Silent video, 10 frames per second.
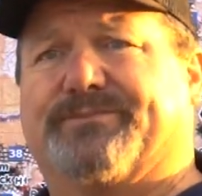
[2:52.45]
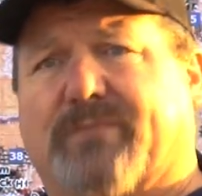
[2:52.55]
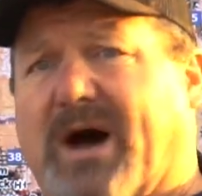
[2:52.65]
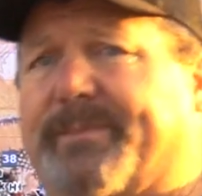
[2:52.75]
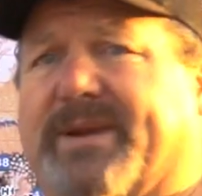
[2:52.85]

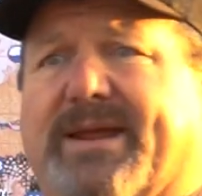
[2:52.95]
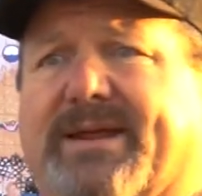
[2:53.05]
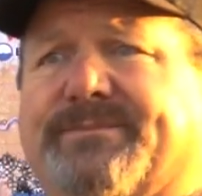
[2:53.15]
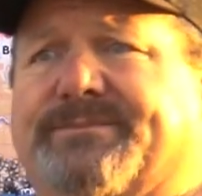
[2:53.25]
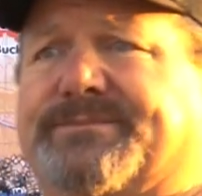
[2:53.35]
Mopping
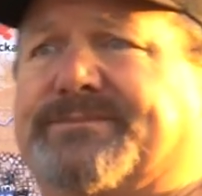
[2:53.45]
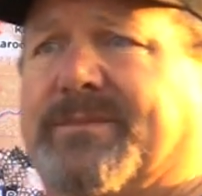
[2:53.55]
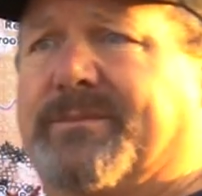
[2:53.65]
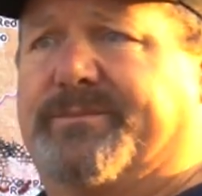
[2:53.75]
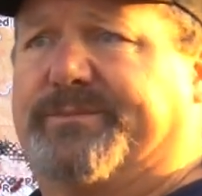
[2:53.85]
in
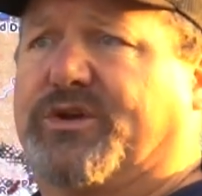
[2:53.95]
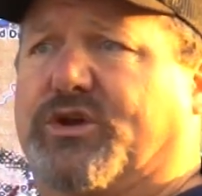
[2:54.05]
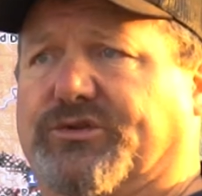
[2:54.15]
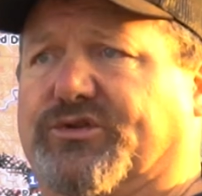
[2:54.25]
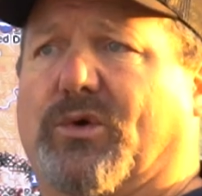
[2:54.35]

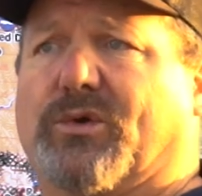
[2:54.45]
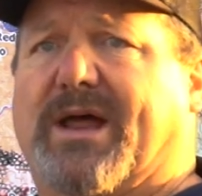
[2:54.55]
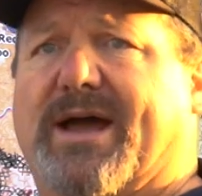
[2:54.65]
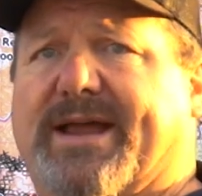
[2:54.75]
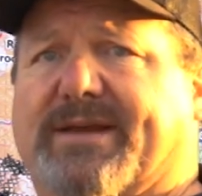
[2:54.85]
control
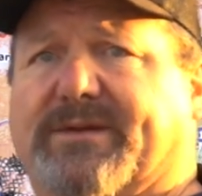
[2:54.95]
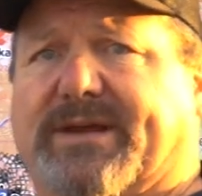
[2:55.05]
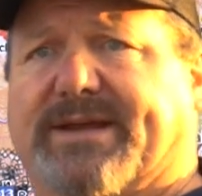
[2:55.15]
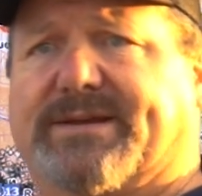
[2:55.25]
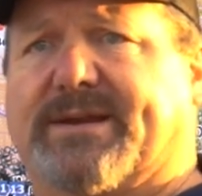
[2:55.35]
line,
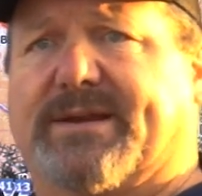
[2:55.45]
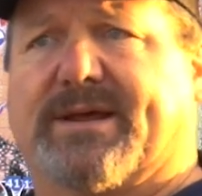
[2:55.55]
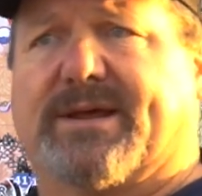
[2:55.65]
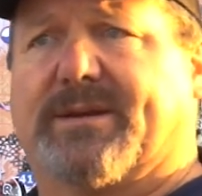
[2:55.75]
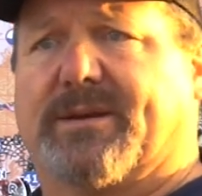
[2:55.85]
getting
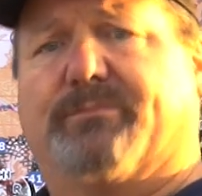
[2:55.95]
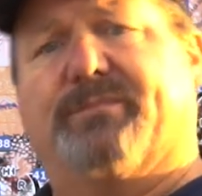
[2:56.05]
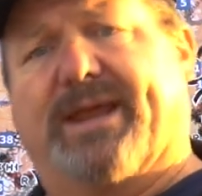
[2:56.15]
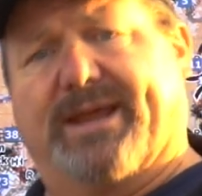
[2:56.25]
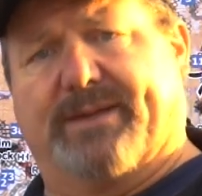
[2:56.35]

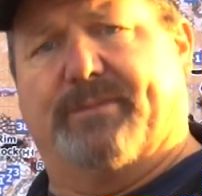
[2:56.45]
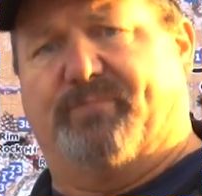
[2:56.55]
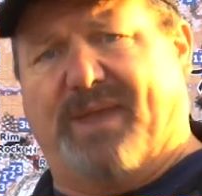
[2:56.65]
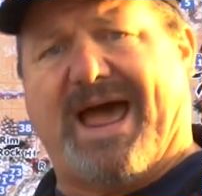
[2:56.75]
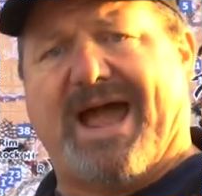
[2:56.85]
it
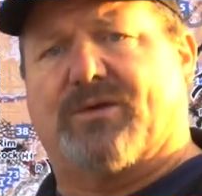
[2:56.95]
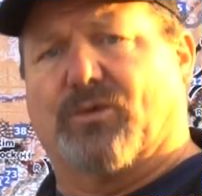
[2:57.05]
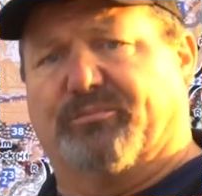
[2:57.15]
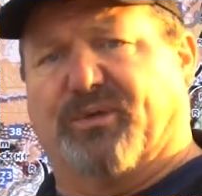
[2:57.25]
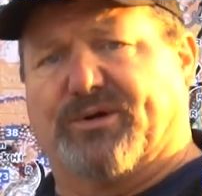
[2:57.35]
black
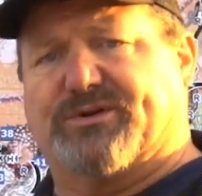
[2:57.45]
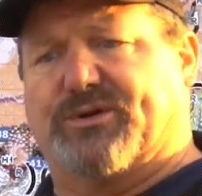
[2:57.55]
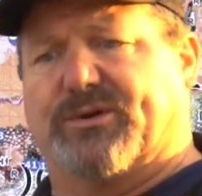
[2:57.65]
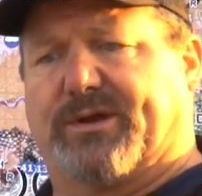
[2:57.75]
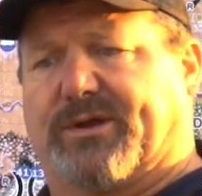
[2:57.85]
or burnt
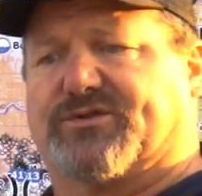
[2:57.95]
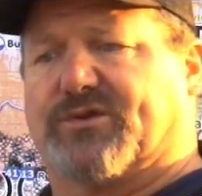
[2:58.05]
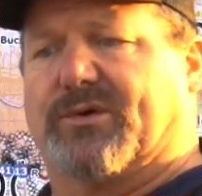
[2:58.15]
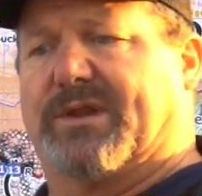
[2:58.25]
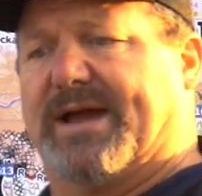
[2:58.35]
to the
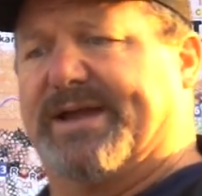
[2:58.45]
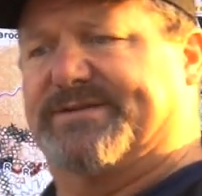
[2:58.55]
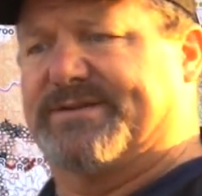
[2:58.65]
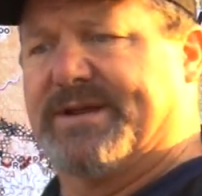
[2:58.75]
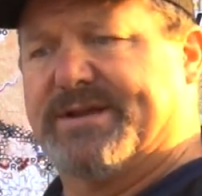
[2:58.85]
control
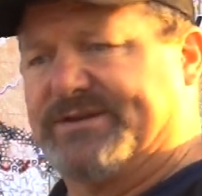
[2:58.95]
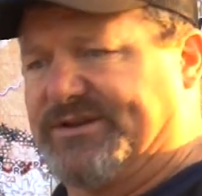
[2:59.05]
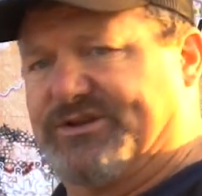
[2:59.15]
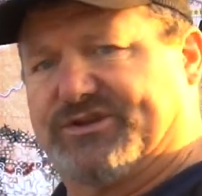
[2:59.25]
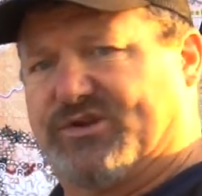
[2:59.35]
lines,
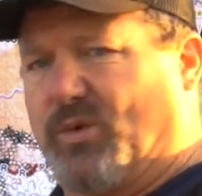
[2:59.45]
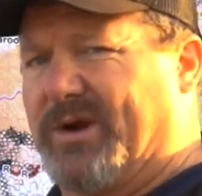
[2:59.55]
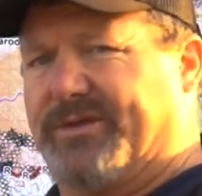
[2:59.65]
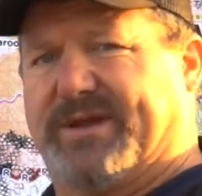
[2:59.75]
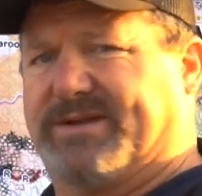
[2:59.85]
just to
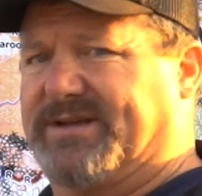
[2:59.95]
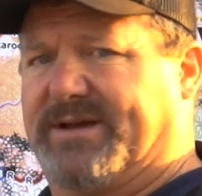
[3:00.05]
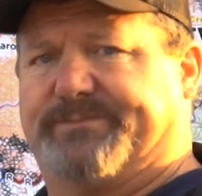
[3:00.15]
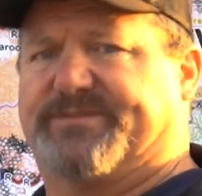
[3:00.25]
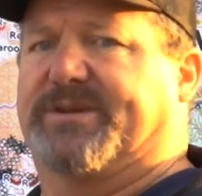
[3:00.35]
square things
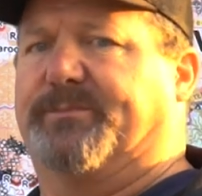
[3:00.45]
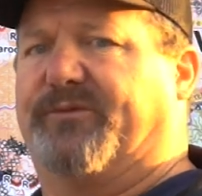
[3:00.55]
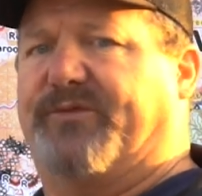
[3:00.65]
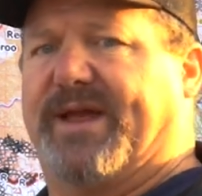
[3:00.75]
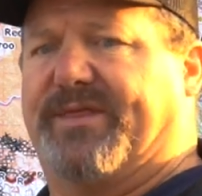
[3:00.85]
up,
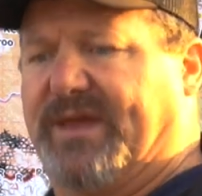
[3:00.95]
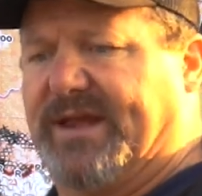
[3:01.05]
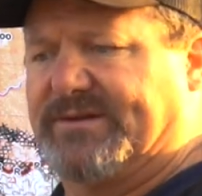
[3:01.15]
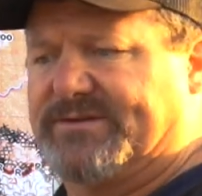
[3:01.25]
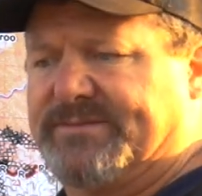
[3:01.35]
simplify
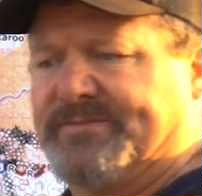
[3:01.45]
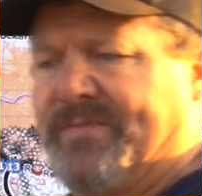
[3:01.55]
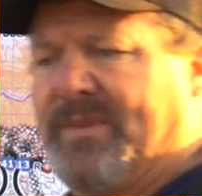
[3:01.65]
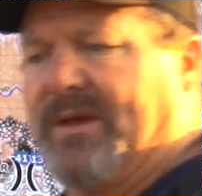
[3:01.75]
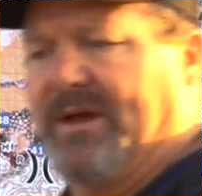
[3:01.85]
things,
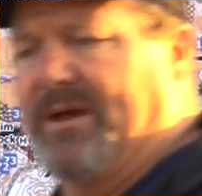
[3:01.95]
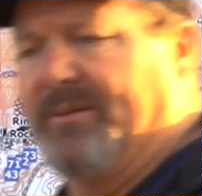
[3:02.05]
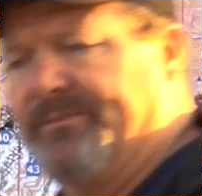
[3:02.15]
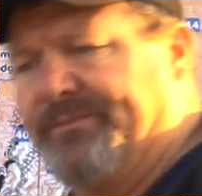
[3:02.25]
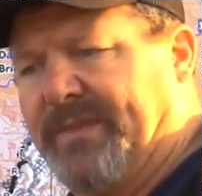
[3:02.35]

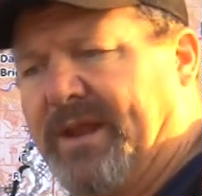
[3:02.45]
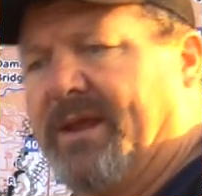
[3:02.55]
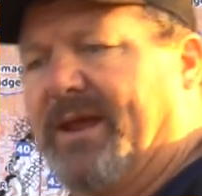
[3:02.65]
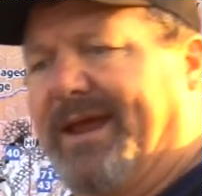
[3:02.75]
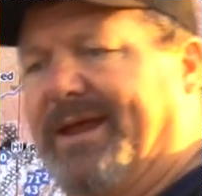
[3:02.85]

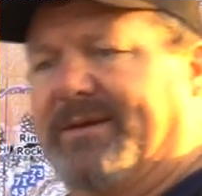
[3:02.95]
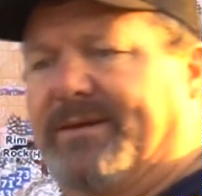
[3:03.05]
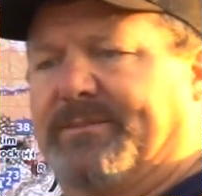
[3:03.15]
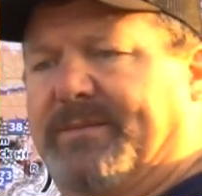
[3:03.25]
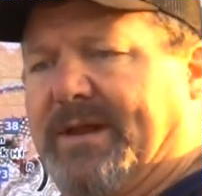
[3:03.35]

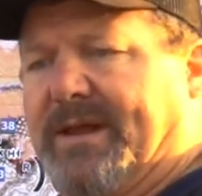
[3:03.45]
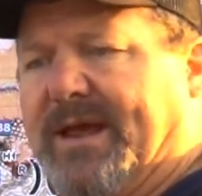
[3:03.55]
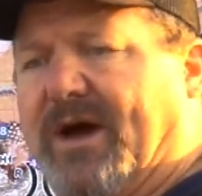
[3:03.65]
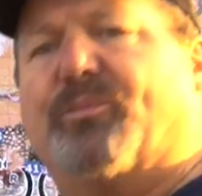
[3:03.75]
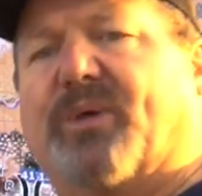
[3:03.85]
and
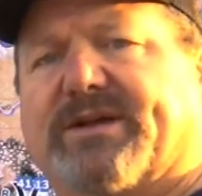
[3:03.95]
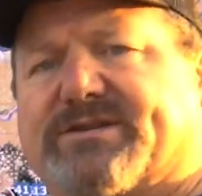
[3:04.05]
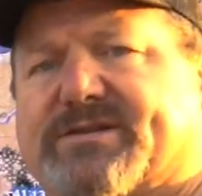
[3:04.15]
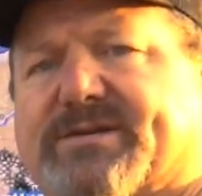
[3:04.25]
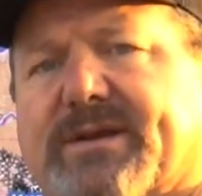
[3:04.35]
help
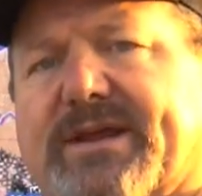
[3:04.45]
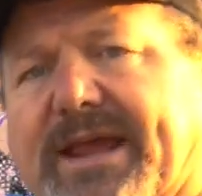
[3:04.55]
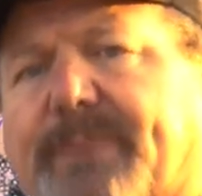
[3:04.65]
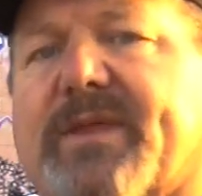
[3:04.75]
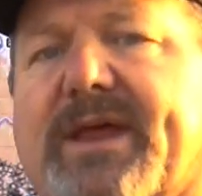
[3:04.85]
us
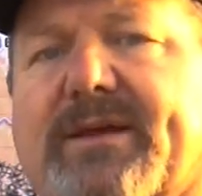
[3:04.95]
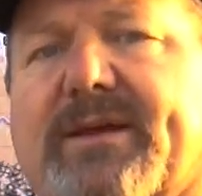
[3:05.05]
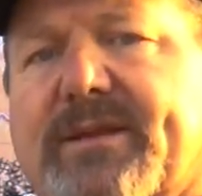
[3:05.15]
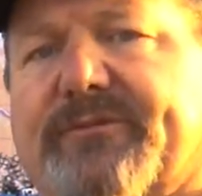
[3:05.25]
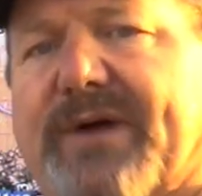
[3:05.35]
keep
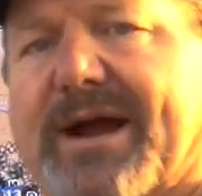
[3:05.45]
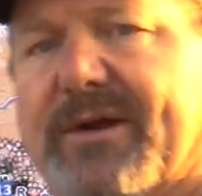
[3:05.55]
the fire